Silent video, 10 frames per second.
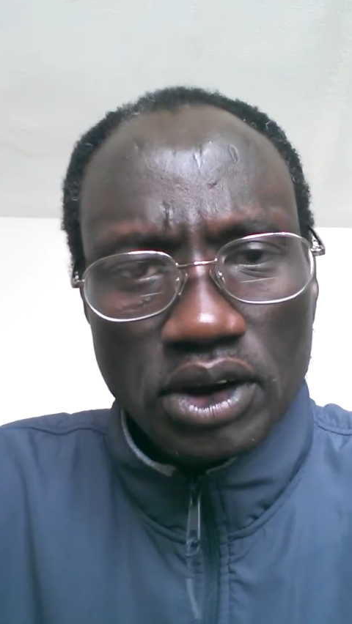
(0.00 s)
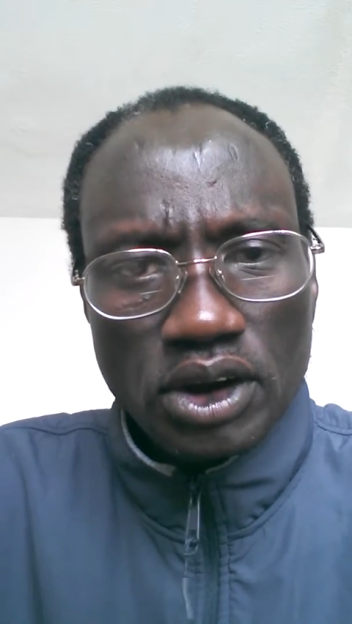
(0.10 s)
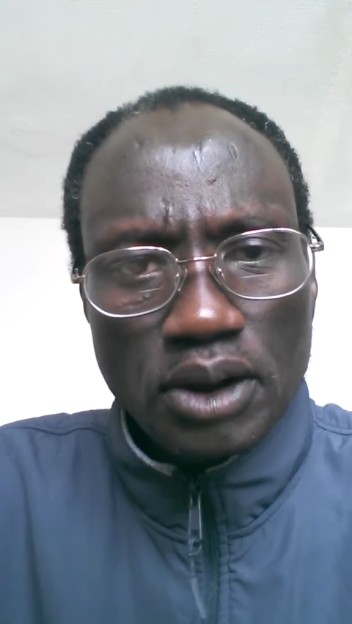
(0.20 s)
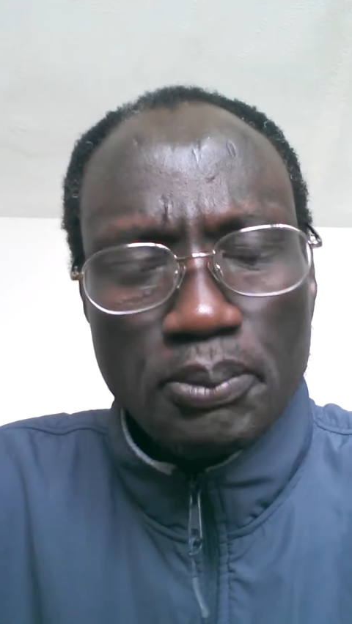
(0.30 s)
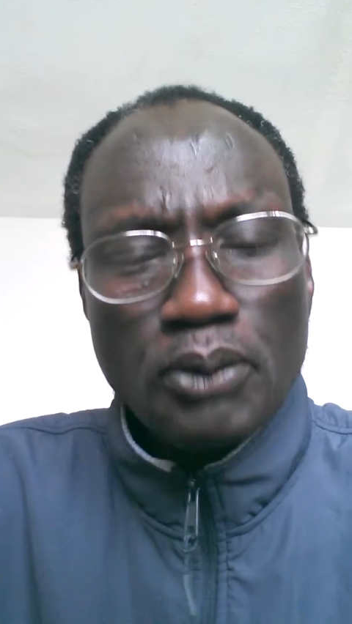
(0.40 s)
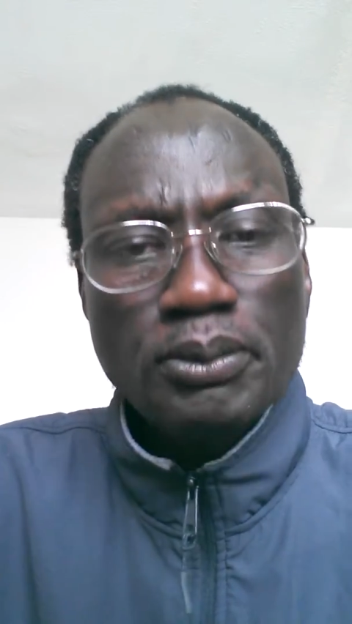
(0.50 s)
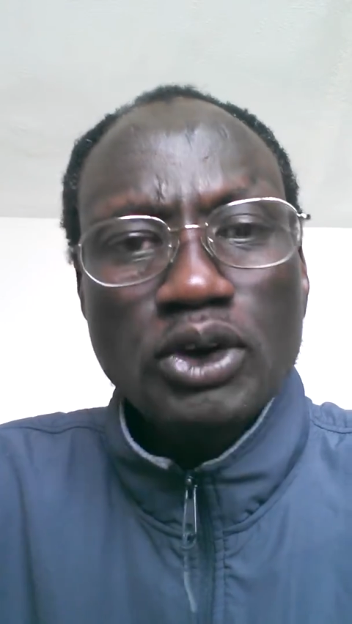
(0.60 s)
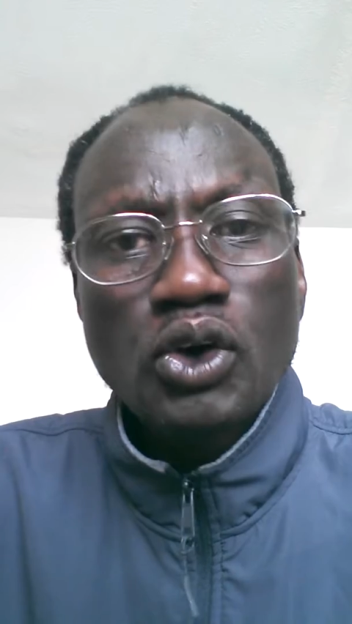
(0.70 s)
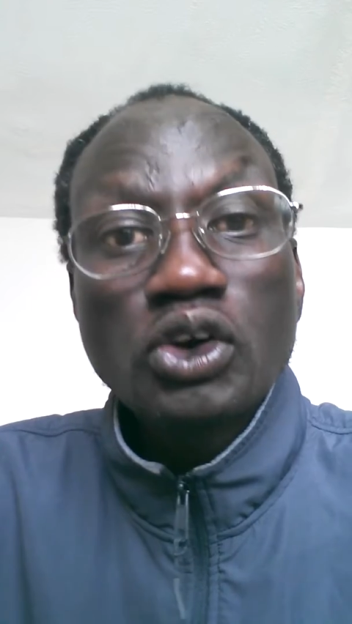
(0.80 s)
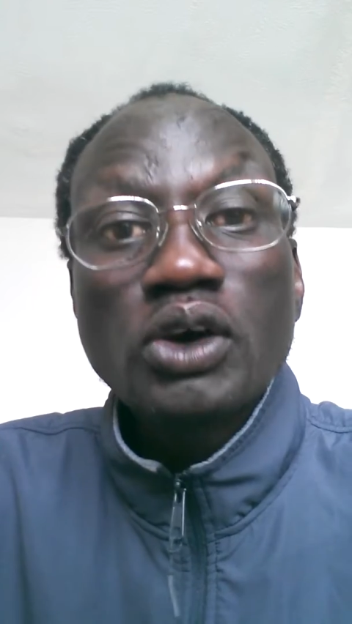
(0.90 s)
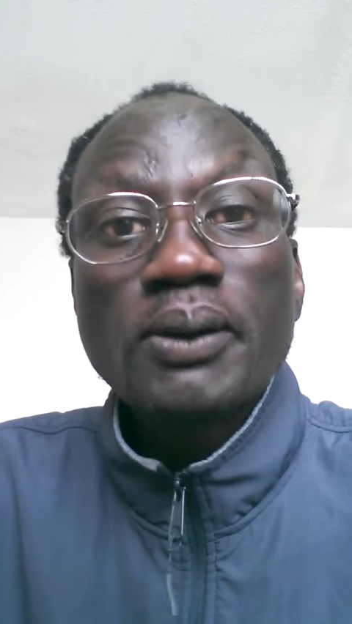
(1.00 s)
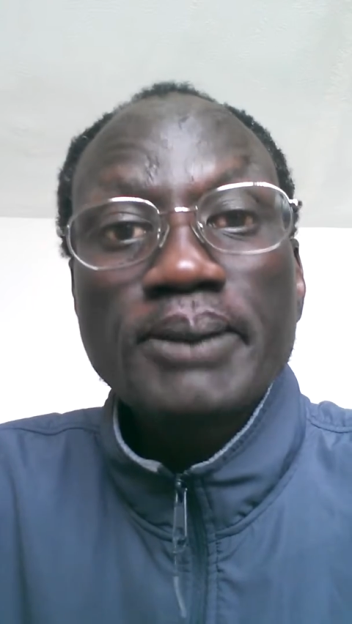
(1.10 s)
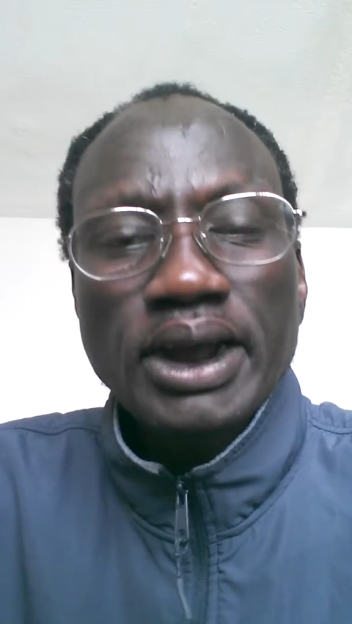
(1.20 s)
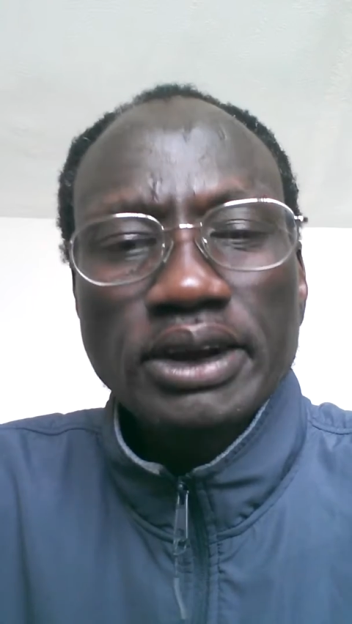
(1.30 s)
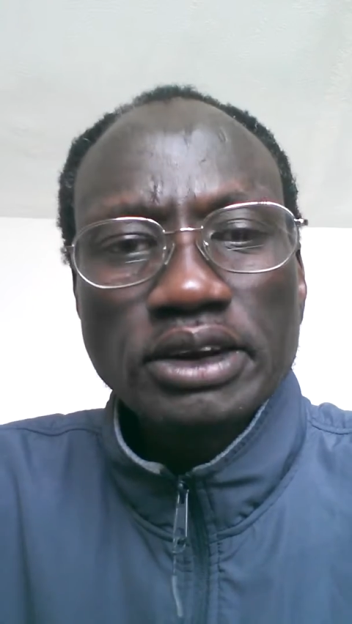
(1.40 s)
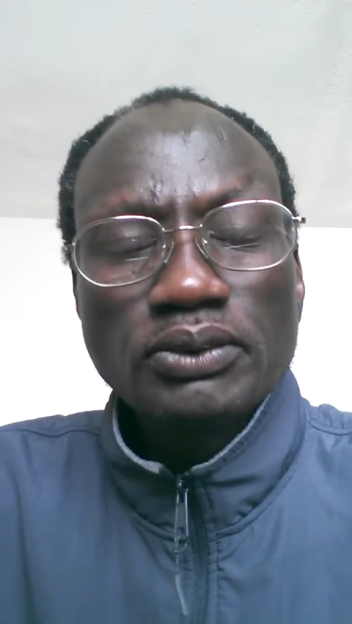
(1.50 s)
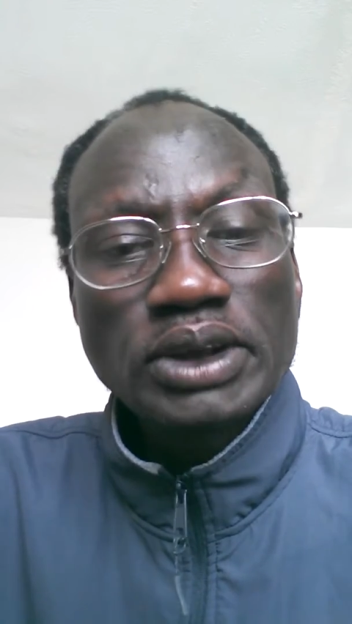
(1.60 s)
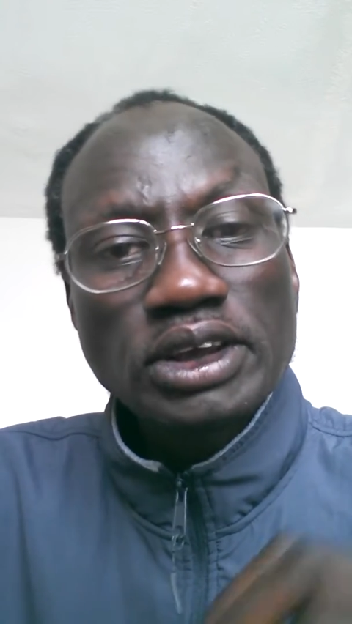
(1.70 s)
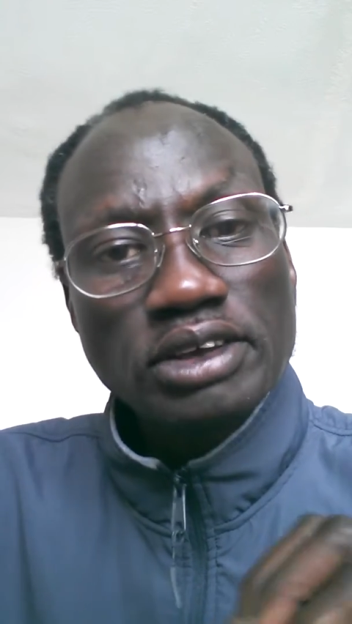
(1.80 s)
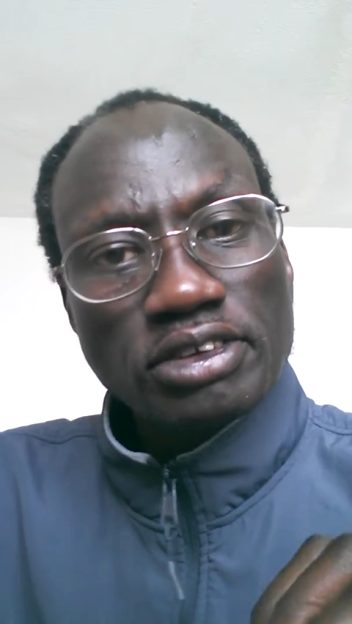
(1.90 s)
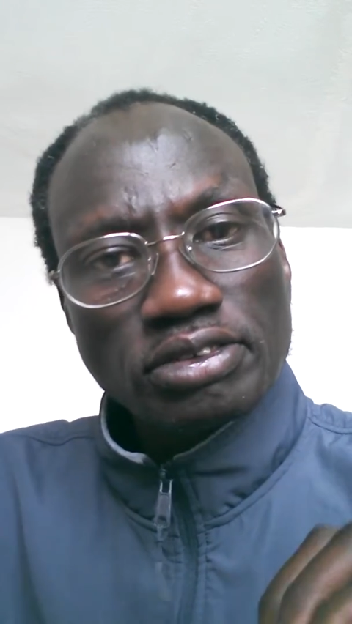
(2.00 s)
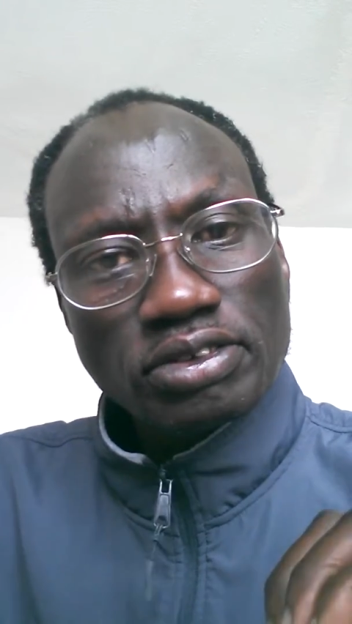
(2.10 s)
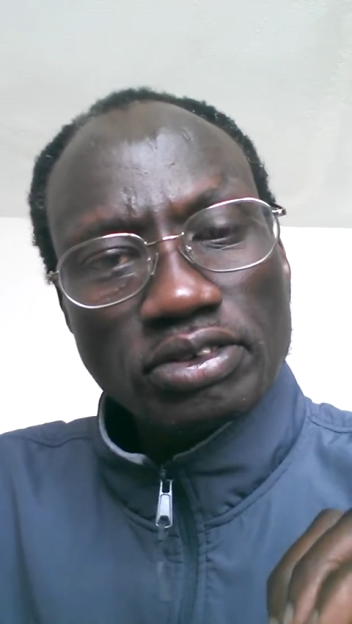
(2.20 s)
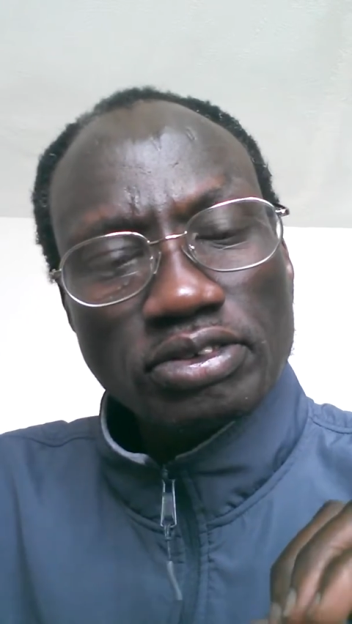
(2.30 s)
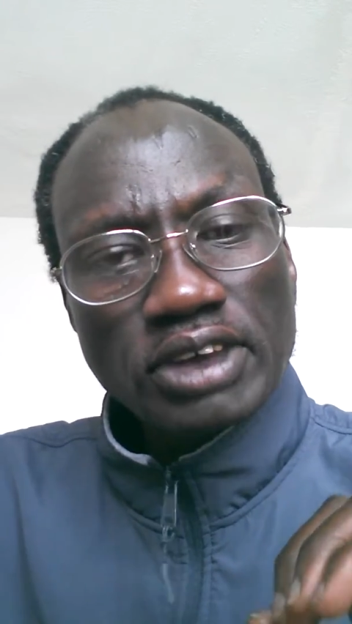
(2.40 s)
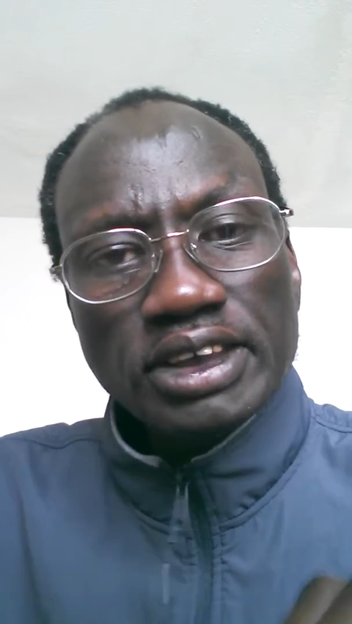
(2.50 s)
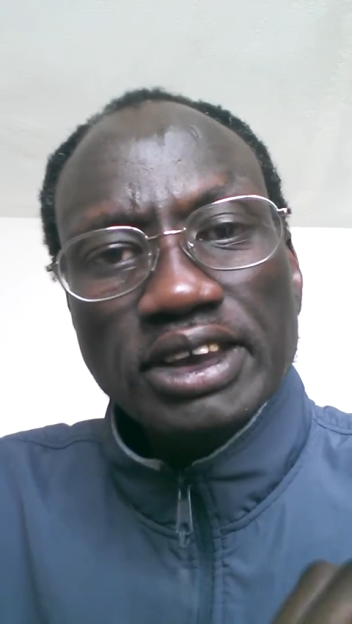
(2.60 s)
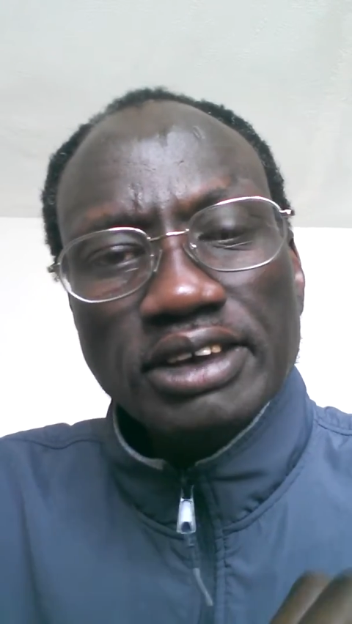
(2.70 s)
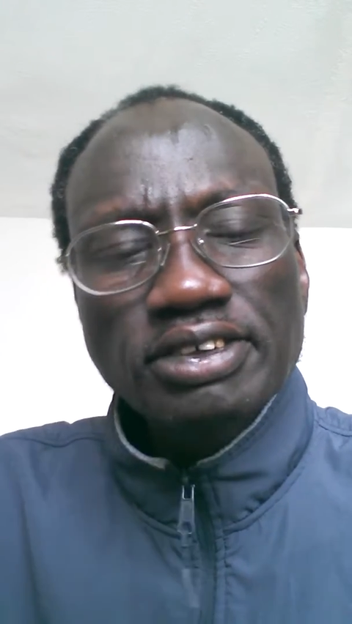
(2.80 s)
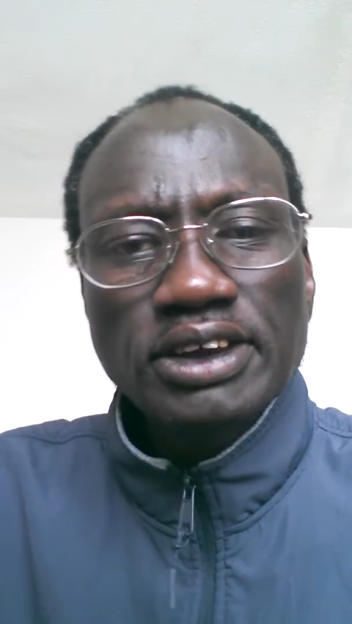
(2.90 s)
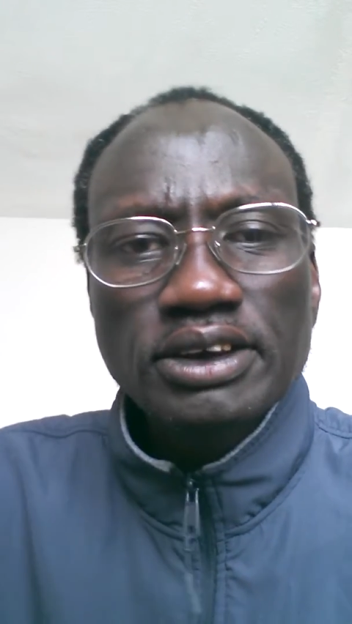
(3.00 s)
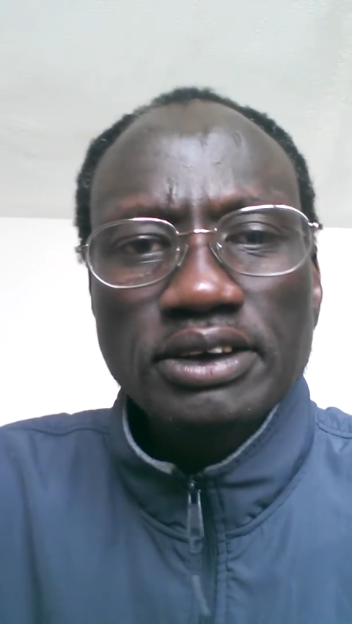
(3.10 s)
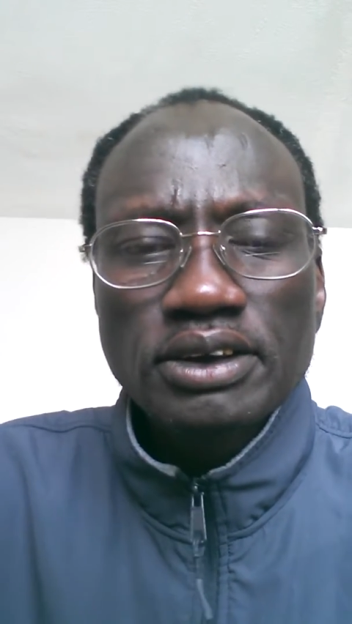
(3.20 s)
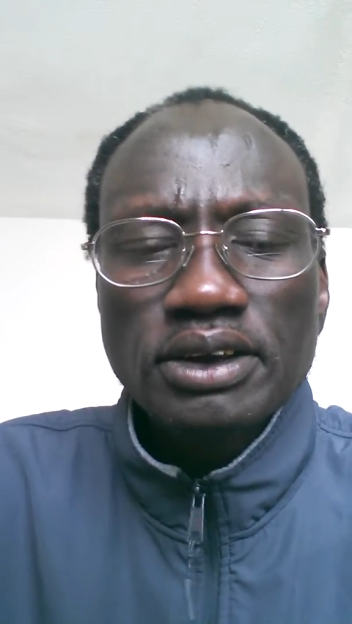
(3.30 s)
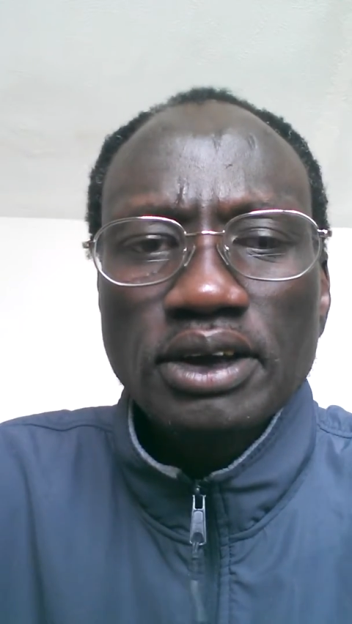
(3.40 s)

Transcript: from the corner of reality, which is suggesting